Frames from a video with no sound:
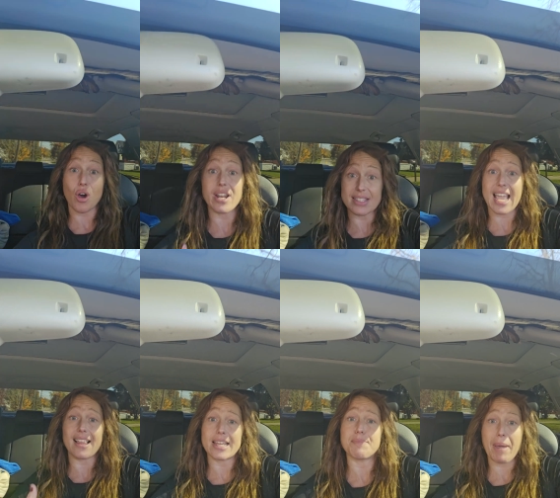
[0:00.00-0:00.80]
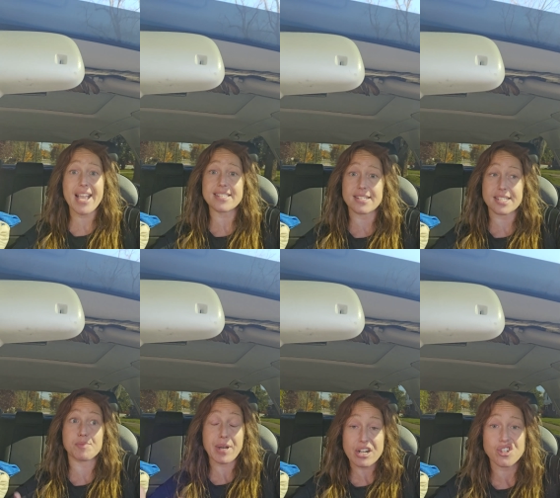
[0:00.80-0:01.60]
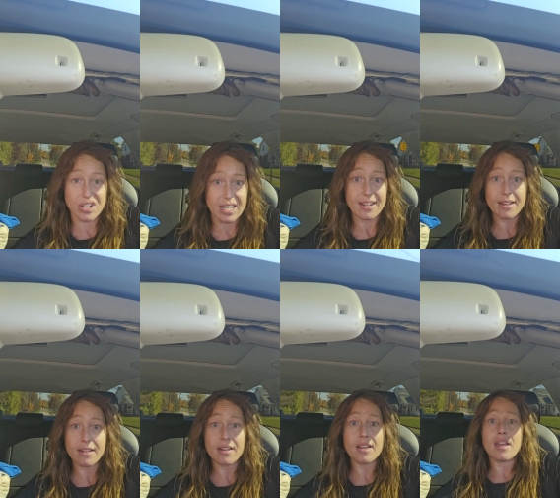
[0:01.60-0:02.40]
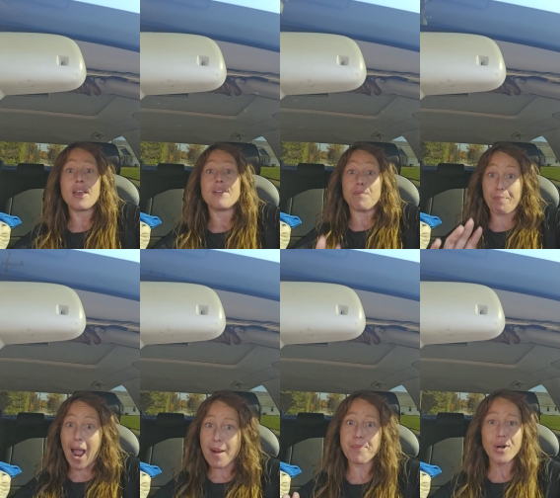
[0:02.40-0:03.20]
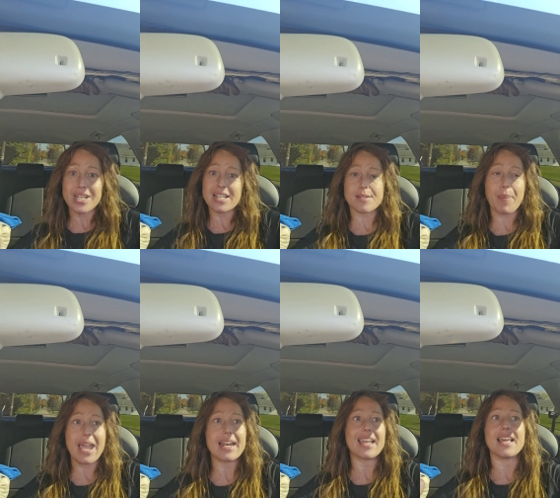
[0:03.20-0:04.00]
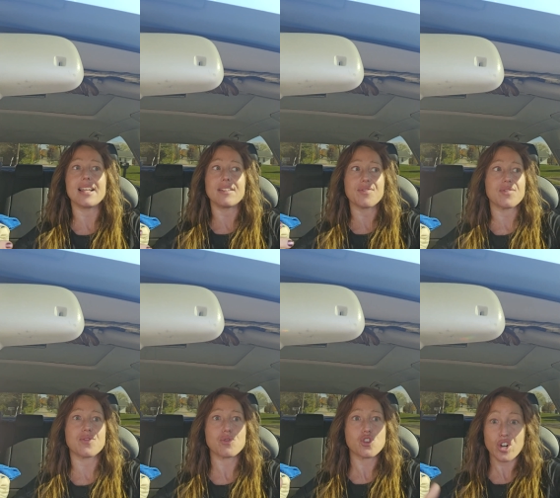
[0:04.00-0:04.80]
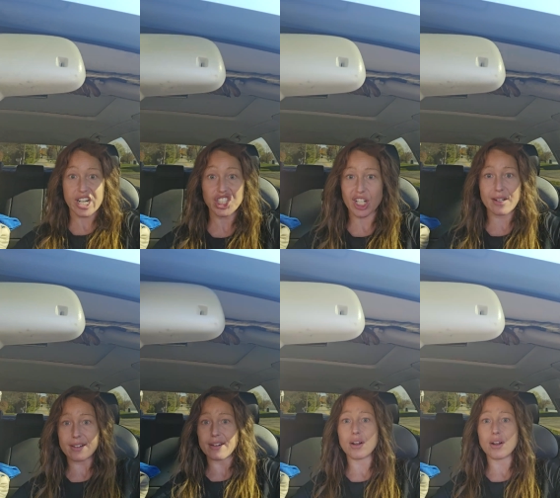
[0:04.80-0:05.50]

on a daily basis spiritually by participating in tradition